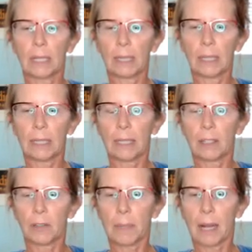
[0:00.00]
a
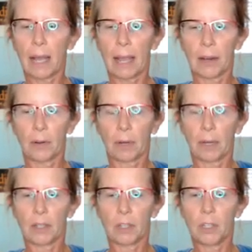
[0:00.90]
little bit higher again,